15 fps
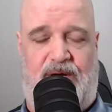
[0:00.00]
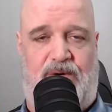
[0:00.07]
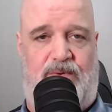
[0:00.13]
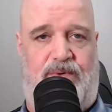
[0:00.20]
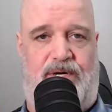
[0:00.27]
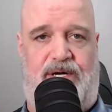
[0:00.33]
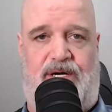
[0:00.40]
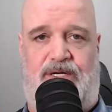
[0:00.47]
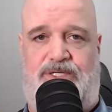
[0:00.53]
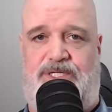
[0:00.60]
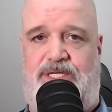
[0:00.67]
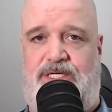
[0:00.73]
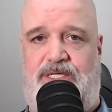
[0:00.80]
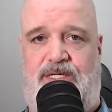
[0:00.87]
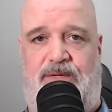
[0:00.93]
where
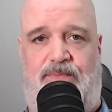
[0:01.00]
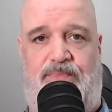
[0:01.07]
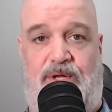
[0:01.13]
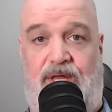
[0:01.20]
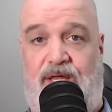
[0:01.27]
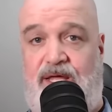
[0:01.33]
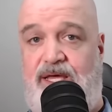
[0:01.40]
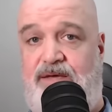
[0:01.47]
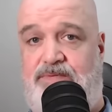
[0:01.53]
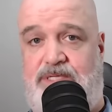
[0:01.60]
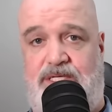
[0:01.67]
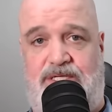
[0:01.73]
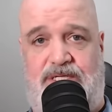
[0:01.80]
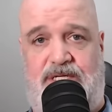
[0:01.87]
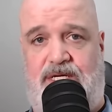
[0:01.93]
she believes
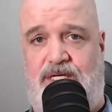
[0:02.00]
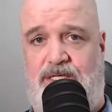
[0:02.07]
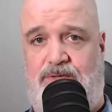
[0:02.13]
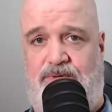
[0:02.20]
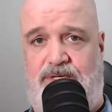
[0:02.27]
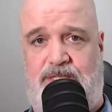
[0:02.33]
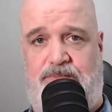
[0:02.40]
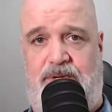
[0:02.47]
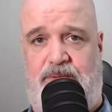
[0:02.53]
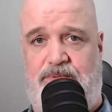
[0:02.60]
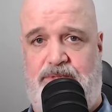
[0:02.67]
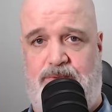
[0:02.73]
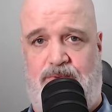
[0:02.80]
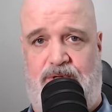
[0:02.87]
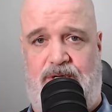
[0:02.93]
that she can twist
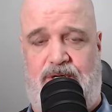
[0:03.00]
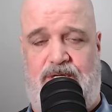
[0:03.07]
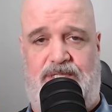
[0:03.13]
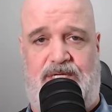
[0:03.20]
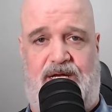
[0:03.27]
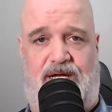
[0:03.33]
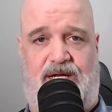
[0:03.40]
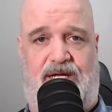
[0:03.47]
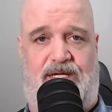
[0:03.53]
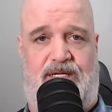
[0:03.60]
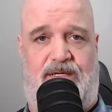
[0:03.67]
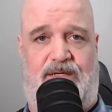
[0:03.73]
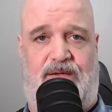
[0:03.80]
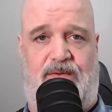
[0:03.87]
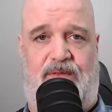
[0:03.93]
people's words
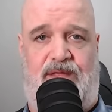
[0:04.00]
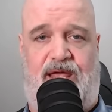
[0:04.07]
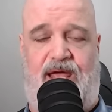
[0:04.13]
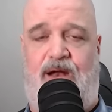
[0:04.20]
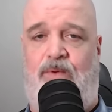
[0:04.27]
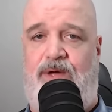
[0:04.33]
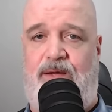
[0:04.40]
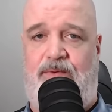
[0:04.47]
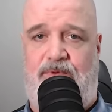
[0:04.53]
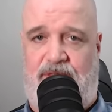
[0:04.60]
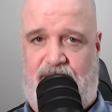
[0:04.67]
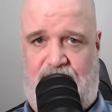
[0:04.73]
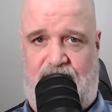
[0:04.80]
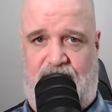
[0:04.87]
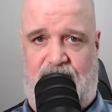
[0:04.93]
and get away with
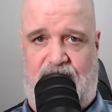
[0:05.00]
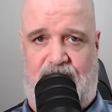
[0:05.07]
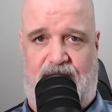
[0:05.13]
it